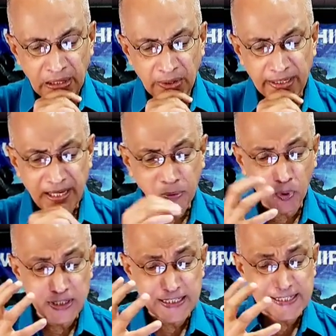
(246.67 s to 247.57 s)
Okay, now
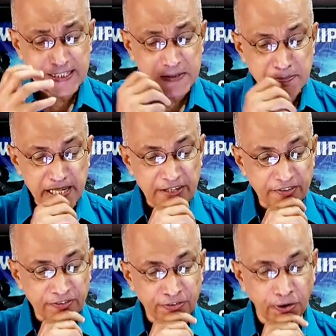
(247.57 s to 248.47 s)
what does this
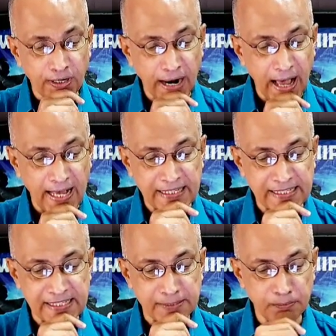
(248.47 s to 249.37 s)
mean for
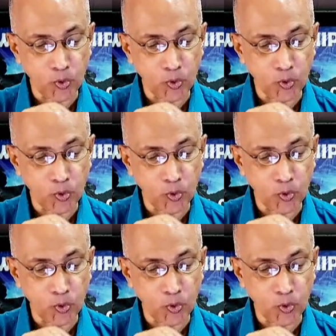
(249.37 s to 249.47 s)
us?